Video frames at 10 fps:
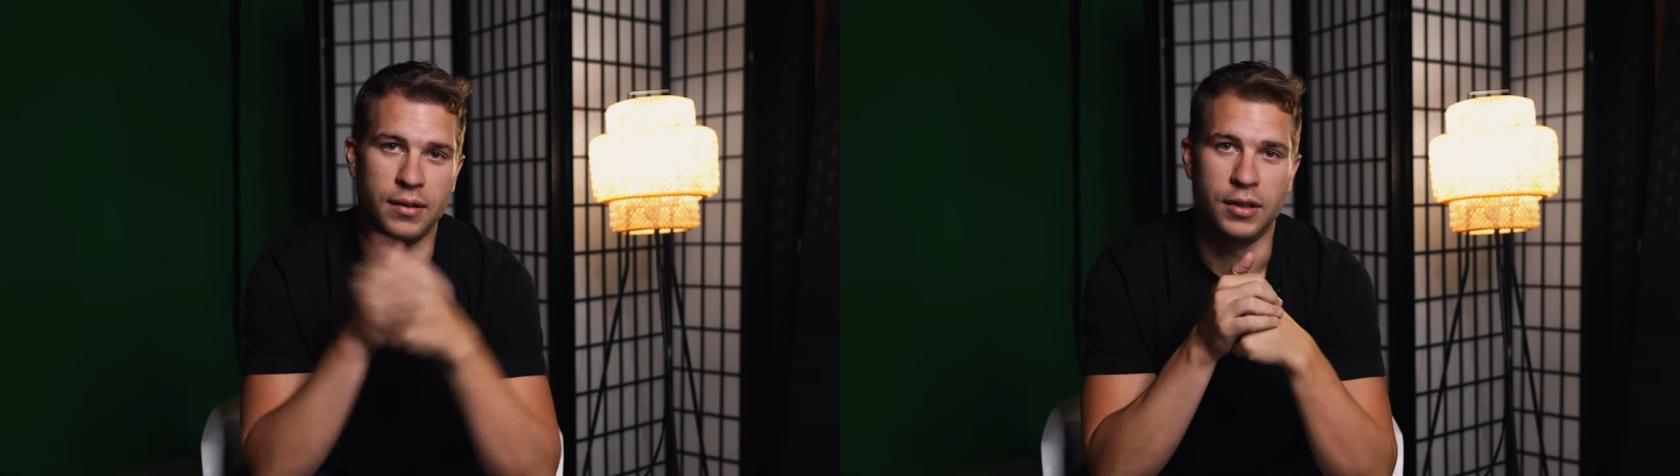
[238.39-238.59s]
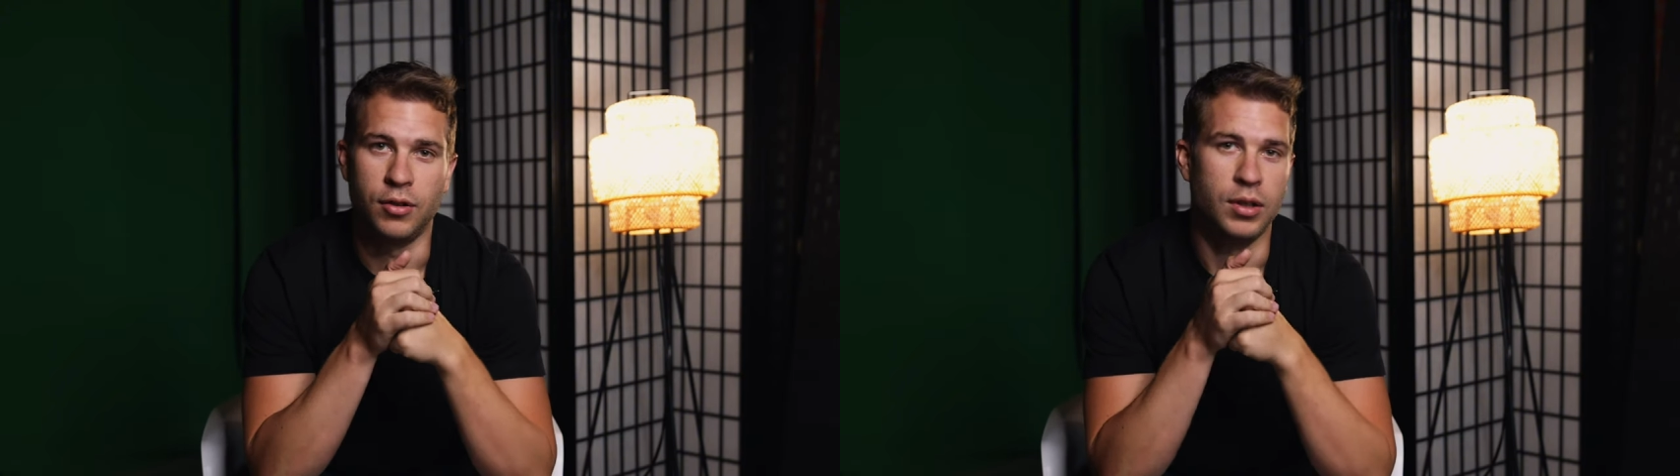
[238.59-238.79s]

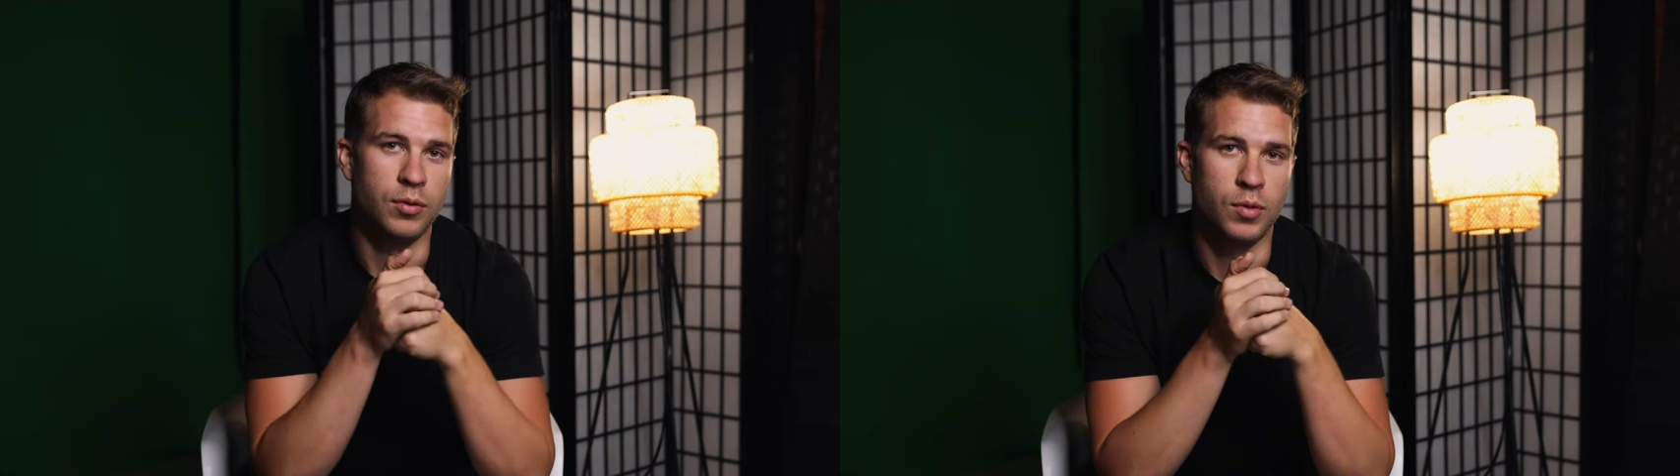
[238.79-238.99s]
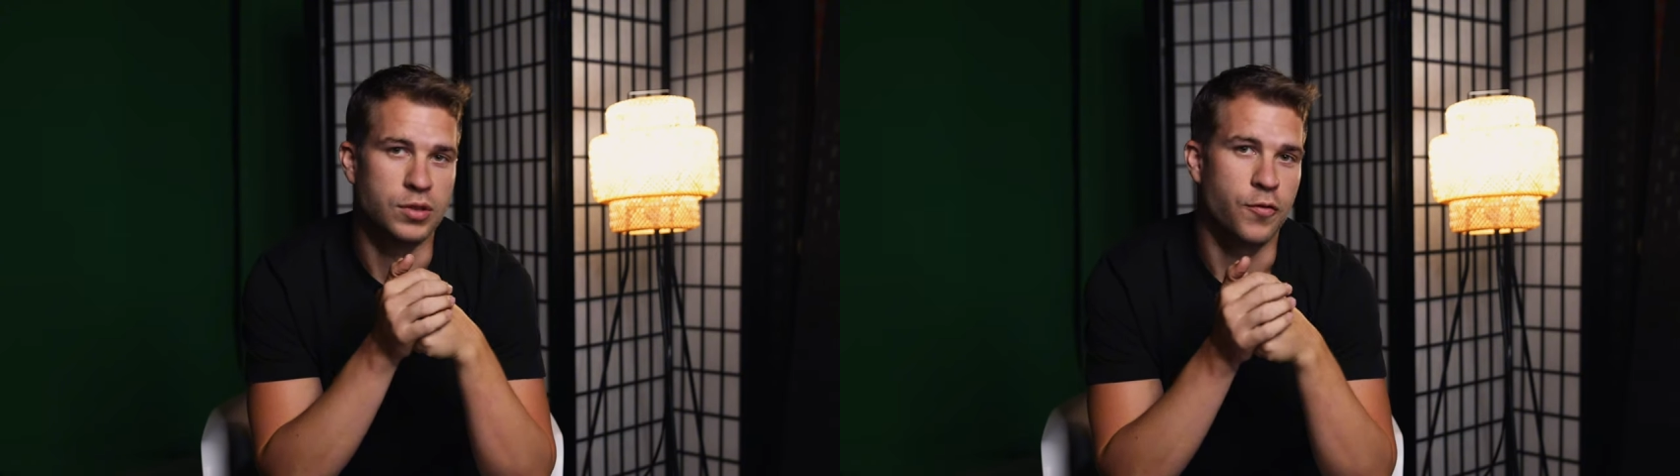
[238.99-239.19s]
literally
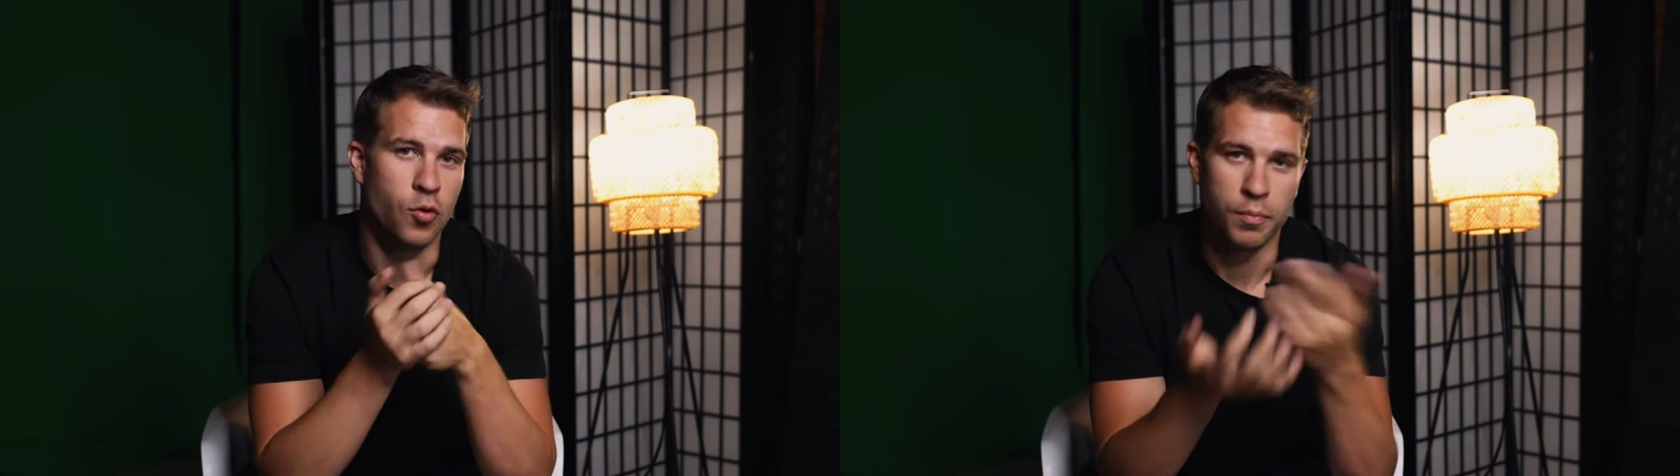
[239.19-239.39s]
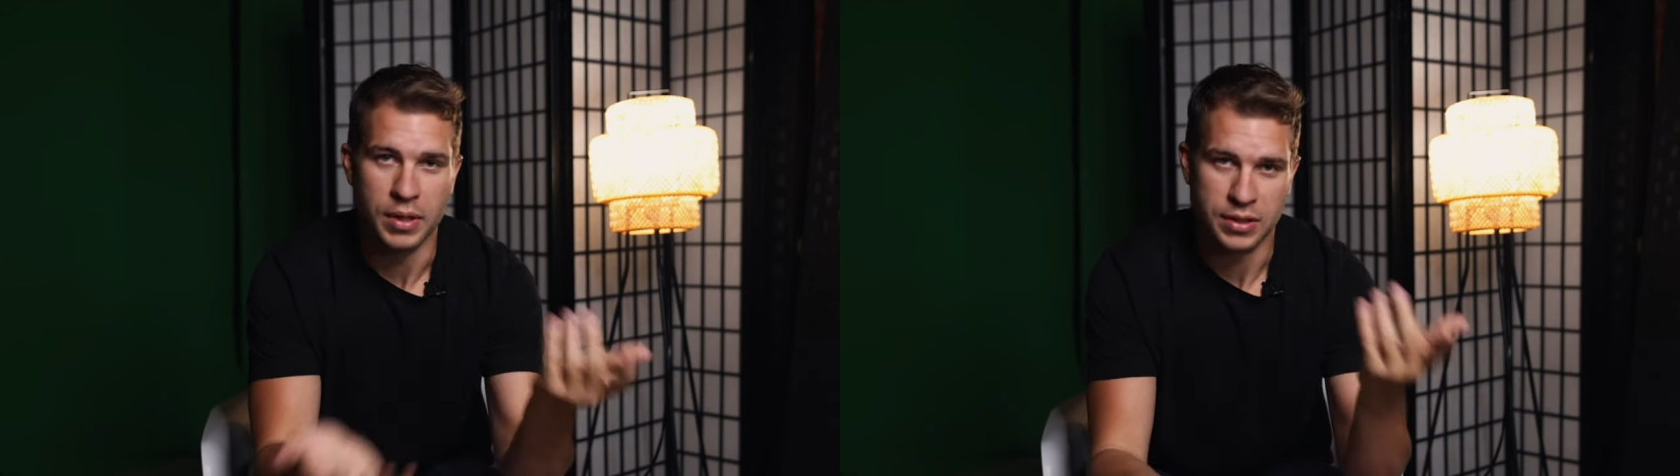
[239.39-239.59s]
was
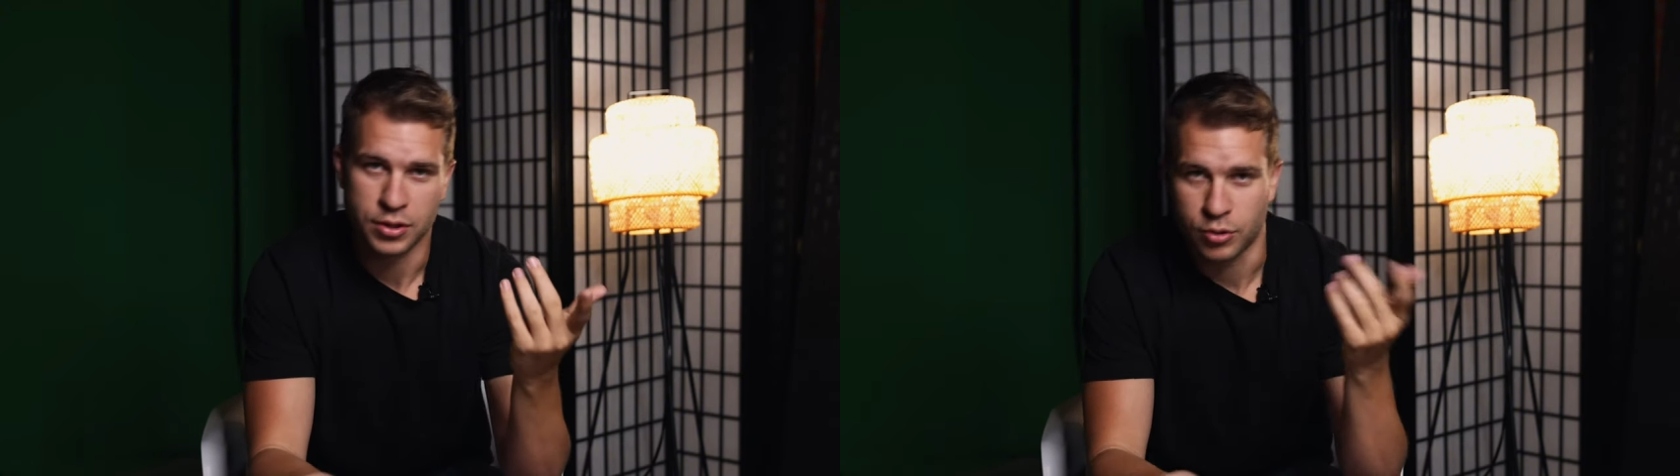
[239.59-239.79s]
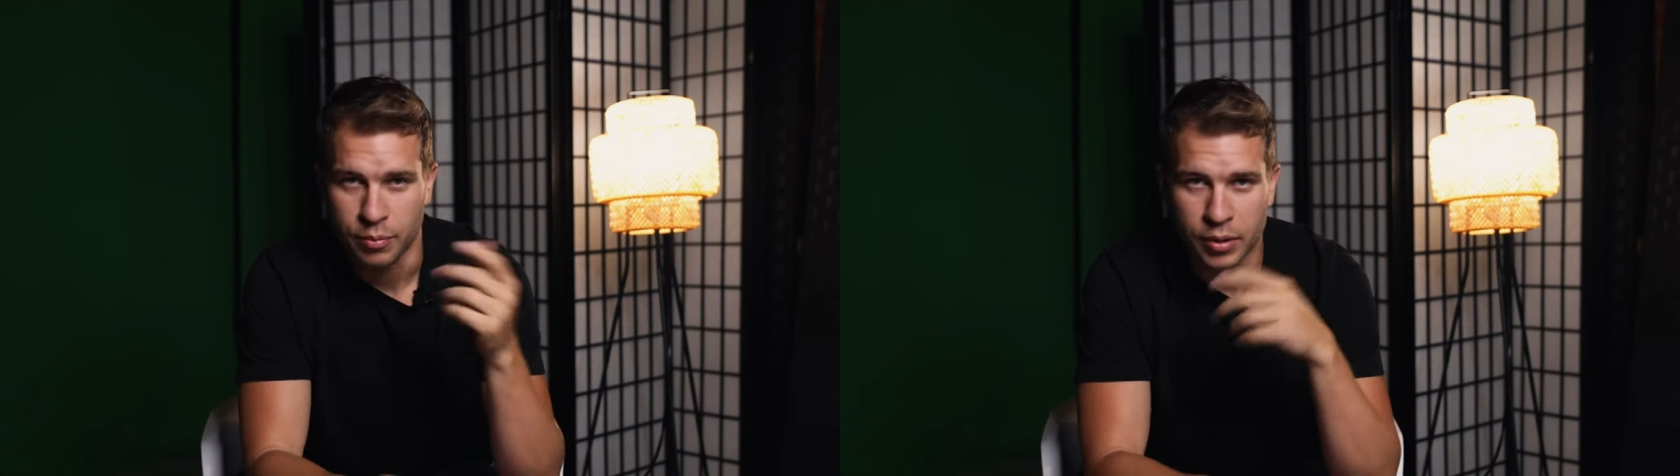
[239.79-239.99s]
for a
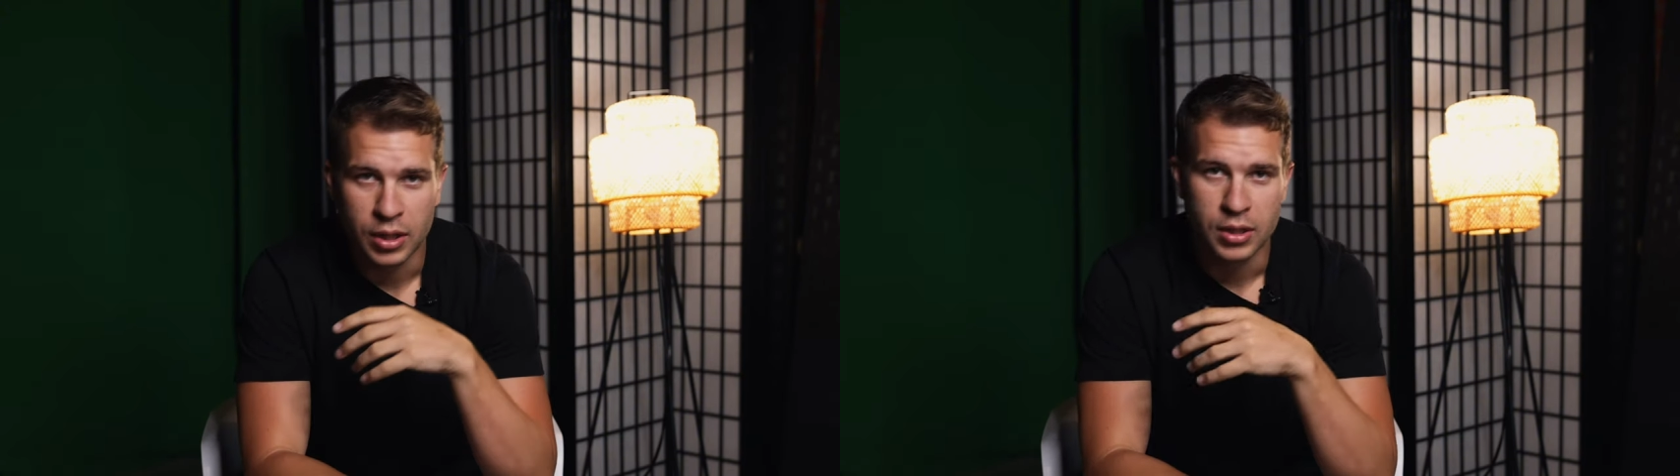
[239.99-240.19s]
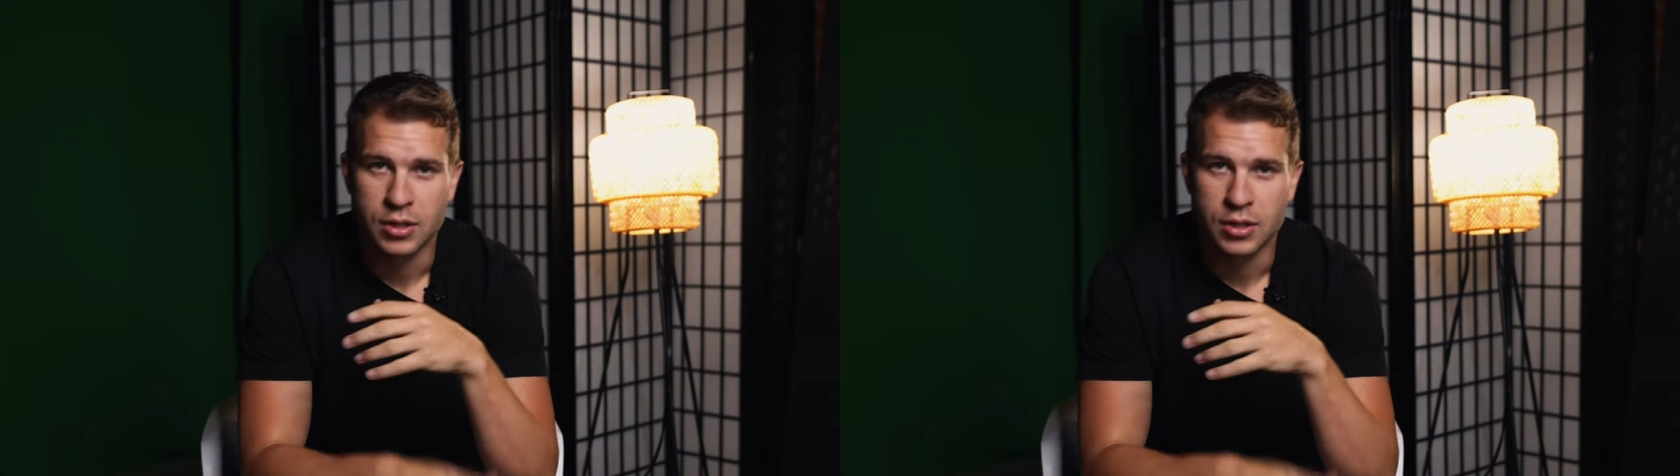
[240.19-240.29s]
business trip.